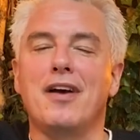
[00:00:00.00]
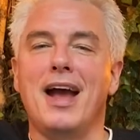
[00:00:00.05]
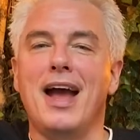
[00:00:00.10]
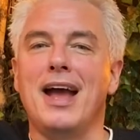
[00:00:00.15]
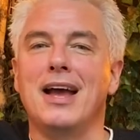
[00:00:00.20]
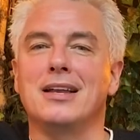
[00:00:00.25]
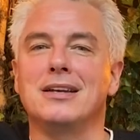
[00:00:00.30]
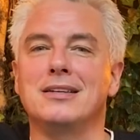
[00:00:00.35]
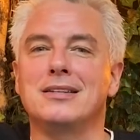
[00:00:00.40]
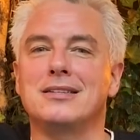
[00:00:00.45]

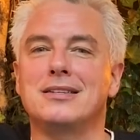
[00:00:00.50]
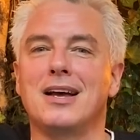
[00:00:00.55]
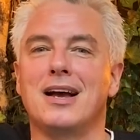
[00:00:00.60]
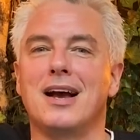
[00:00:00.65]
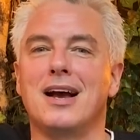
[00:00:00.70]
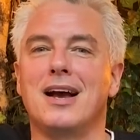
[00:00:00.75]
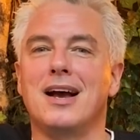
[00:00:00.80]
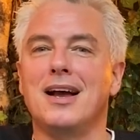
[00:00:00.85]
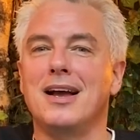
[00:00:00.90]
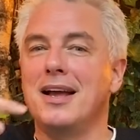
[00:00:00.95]
And
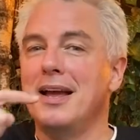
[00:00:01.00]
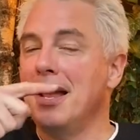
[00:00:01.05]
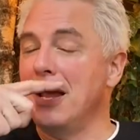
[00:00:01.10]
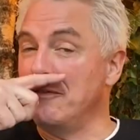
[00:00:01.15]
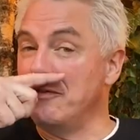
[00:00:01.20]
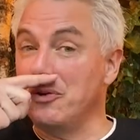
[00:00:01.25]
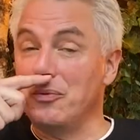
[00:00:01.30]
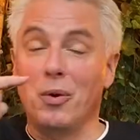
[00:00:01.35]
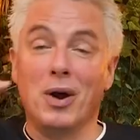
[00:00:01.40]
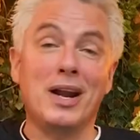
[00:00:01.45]

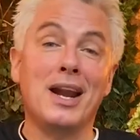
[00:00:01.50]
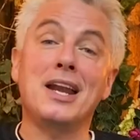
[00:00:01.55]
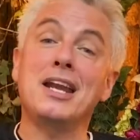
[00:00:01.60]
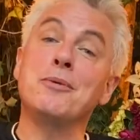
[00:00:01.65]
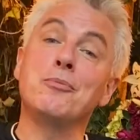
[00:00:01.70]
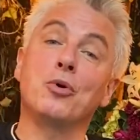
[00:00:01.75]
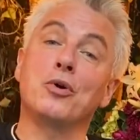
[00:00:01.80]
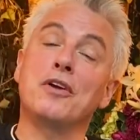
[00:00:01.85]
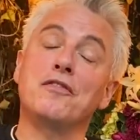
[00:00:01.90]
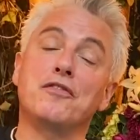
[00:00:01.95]
if you want any
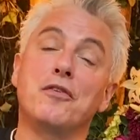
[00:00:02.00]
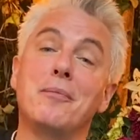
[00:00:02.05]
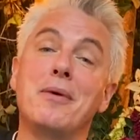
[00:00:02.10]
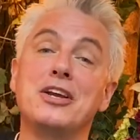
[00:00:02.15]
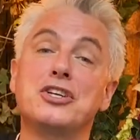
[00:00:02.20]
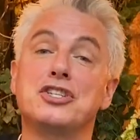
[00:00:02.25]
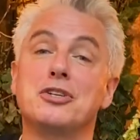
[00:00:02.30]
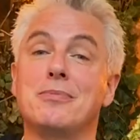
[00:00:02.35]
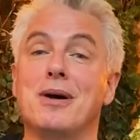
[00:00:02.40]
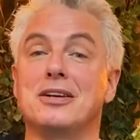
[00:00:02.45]
more
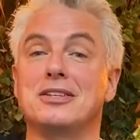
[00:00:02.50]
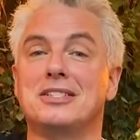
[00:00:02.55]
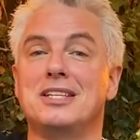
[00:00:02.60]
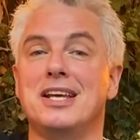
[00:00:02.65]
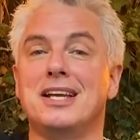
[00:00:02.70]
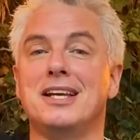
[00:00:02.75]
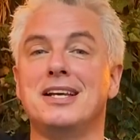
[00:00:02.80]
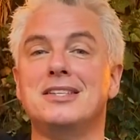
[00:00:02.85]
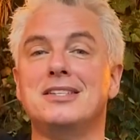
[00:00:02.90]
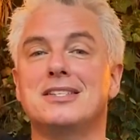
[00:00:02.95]
information about
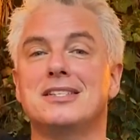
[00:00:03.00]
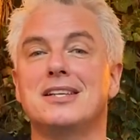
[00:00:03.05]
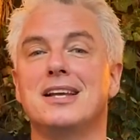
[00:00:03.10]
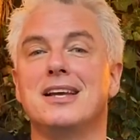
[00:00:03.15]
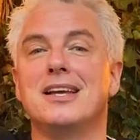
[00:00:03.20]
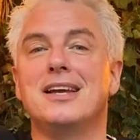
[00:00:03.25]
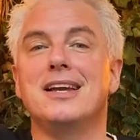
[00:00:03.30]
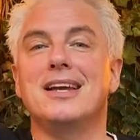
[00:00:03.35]
tickets,